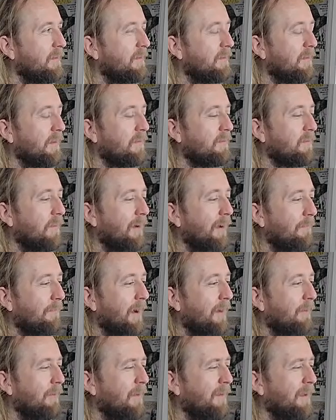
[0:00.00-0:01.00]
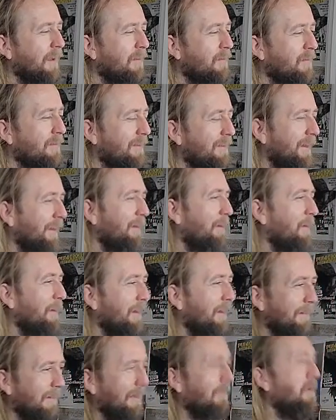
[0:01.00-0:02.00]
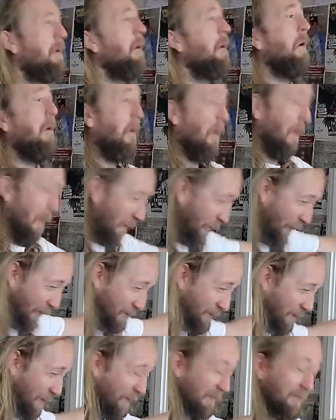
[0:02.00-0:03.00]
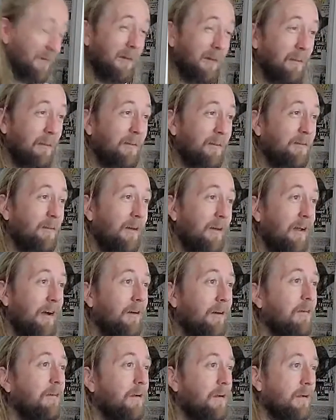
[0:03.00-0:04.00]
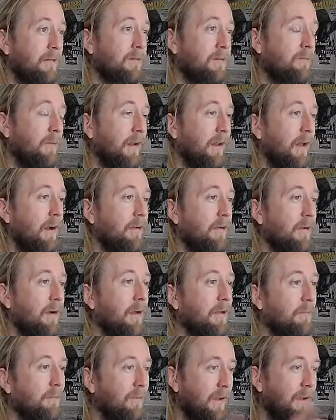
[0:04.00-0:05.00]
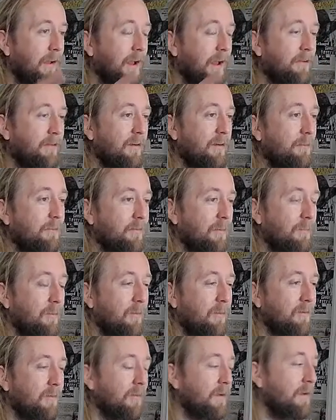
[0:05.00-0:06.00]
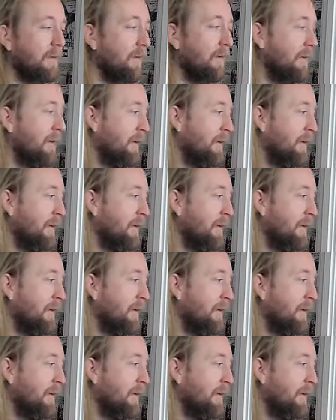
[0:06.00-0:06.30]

so that's why I'm not really interested in learning like all the songs all at once right now, because right now you got to play catch up supposedly.